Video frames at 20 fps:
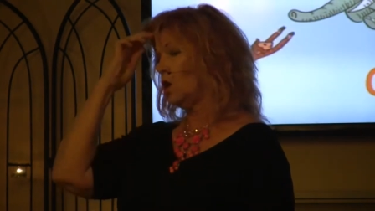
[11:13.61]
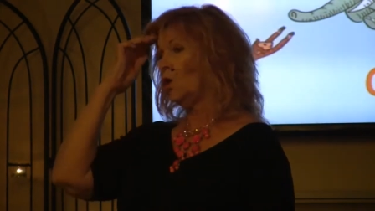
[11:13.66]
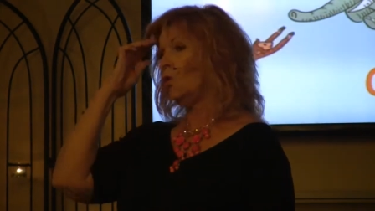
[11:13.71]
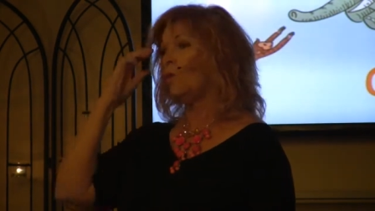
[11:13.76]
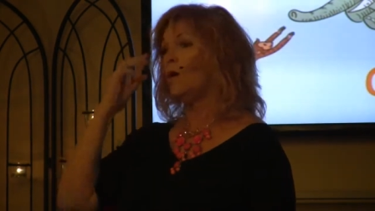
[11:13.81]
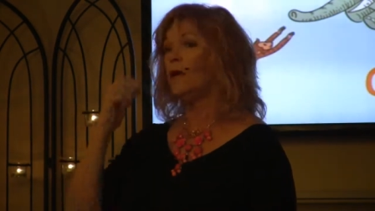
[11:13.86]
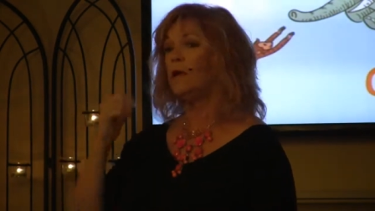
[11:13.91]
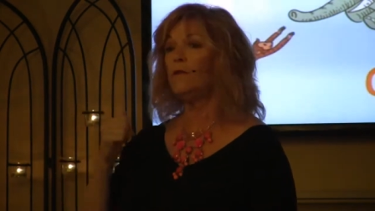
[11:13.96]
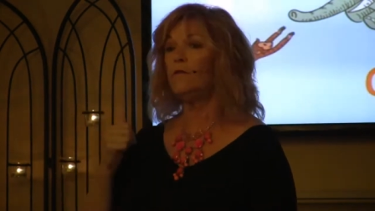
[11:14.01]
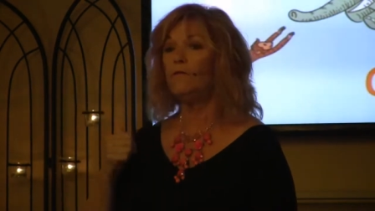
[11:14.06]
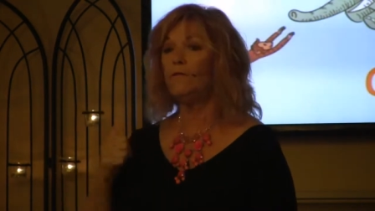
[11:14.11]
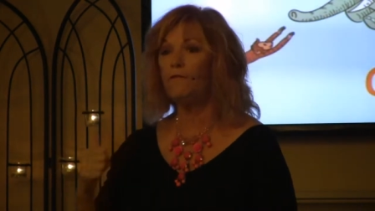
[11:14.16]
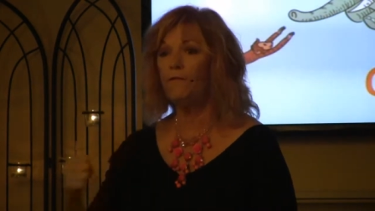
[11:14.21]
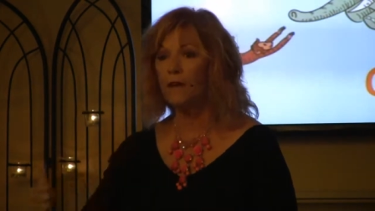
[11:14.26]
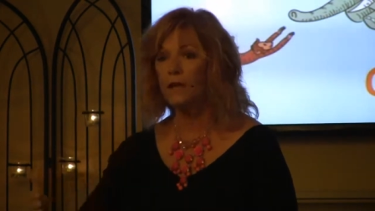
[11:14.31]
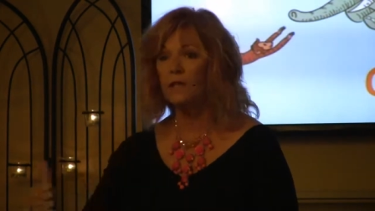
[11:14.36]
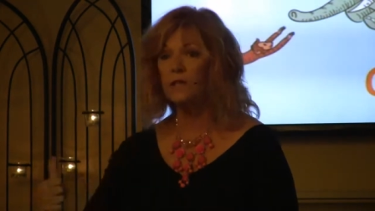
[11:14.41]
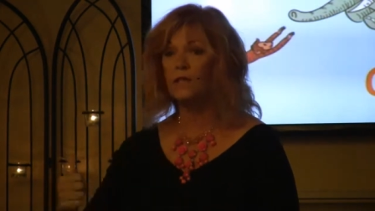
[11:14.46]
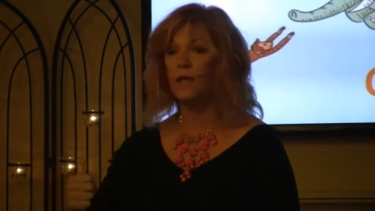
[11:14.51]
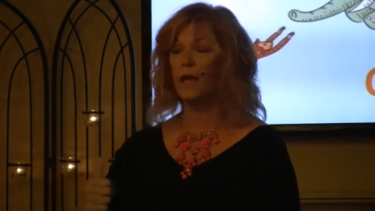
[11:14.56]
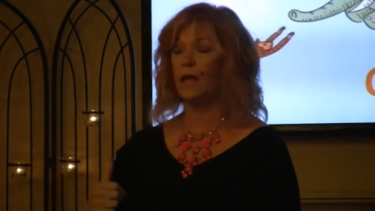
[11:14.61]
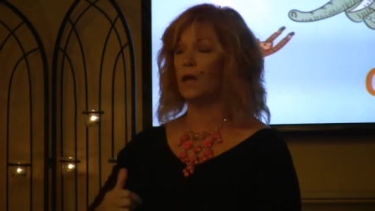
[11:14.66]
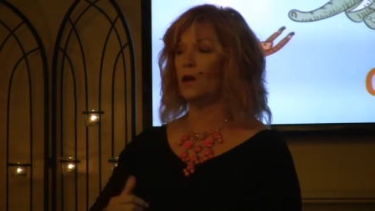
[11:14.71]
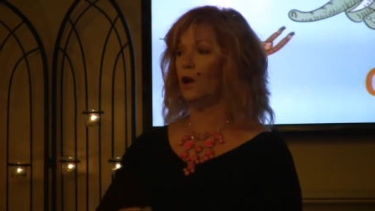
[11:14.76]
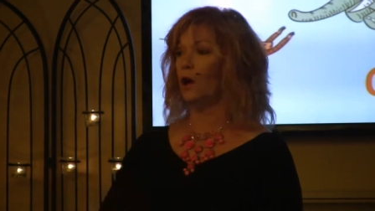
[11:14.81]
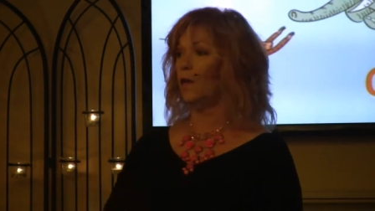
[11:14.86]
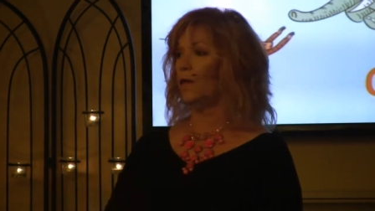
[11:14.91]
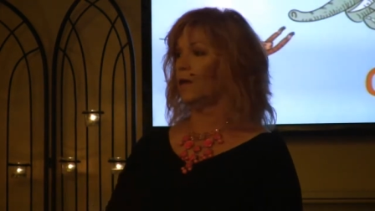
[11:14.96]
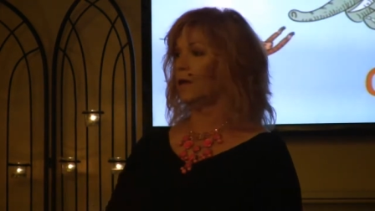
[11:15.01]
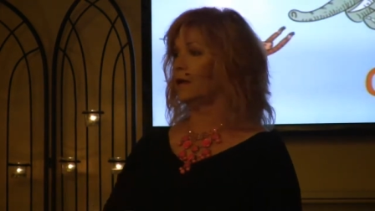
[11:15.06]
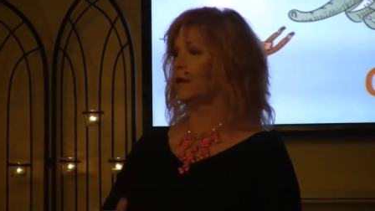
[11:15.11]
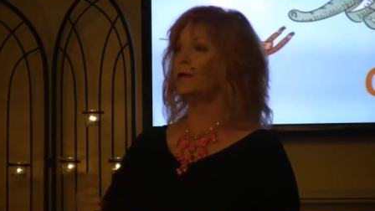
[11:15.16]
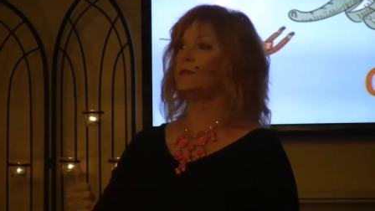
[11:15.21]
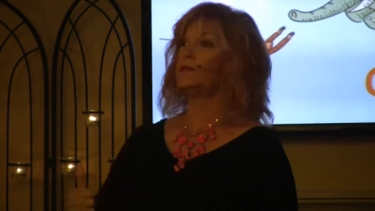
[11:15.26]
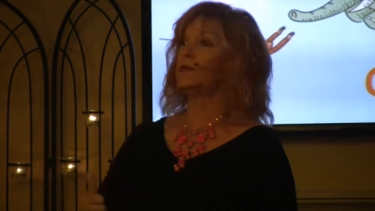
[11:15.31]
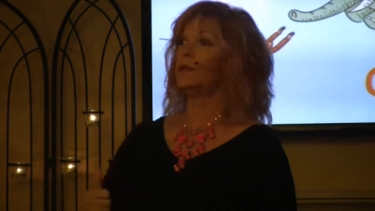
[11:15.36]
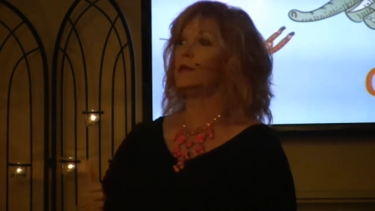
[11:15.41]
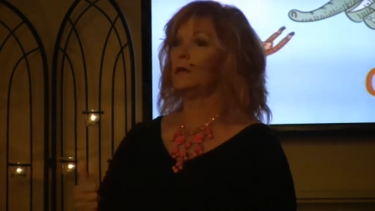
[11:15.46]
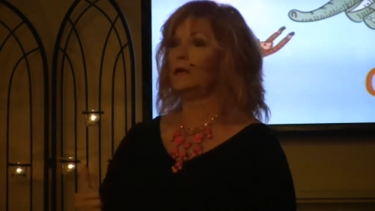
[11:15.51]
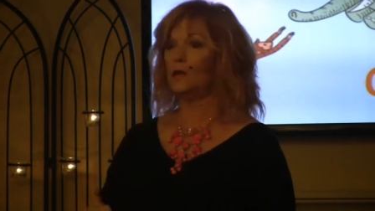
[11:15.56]
We can fixate on the
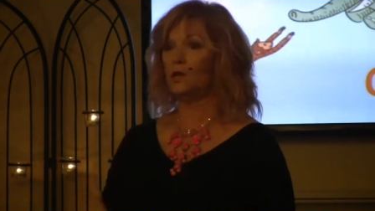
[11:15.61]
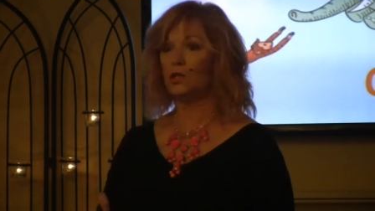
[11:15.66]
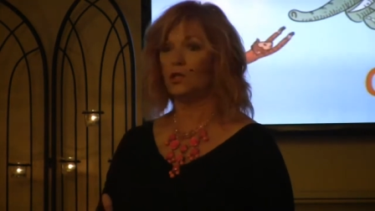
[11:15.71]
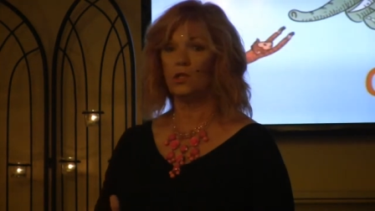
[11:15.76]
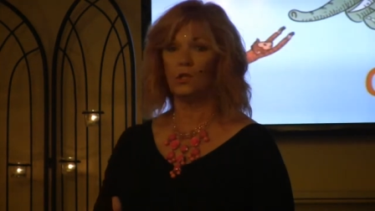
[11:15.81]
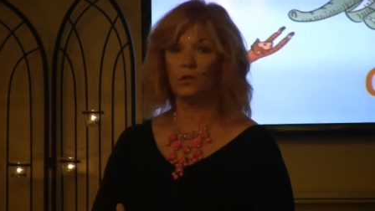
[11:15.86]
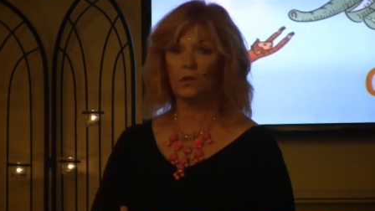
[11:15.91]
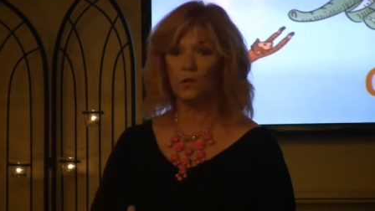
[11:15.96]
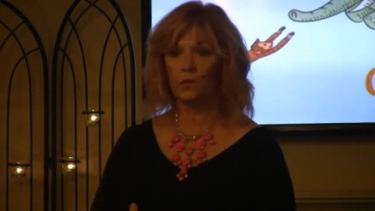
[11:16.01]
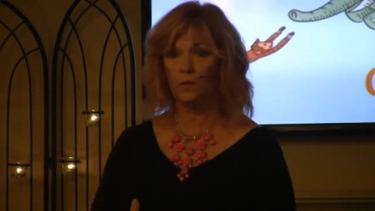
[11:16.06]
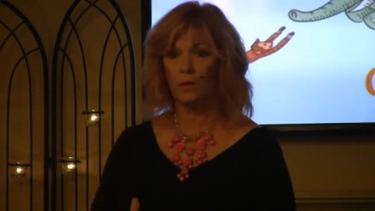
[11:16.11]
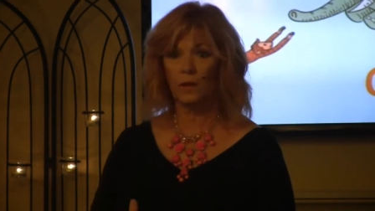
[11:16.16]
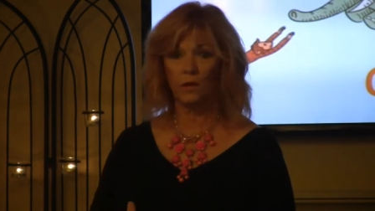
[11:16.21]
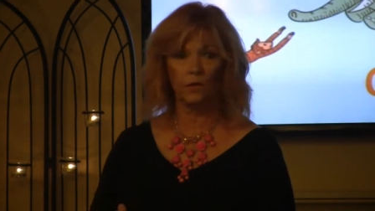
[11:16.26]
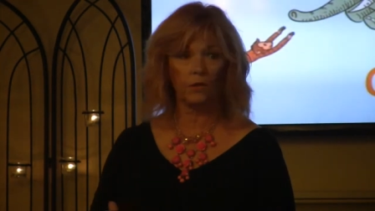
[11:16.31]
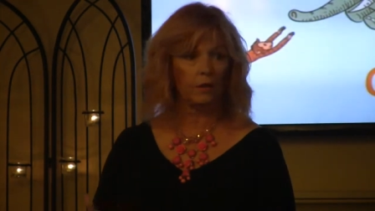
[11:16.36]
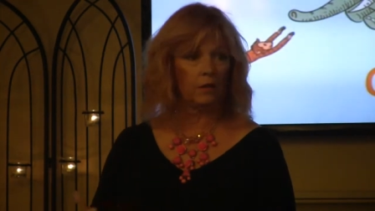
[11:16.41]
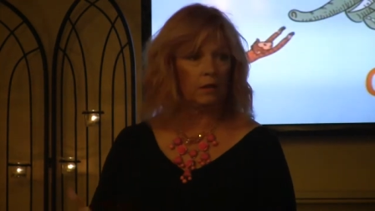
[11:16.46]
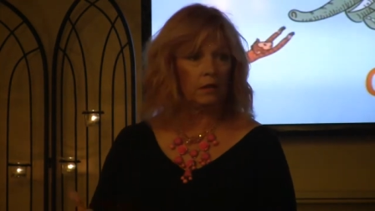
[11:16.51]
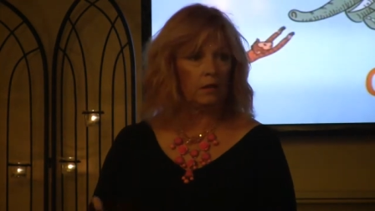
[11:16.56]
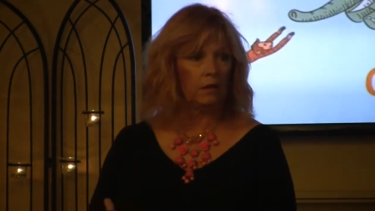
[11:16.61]
custody issues with,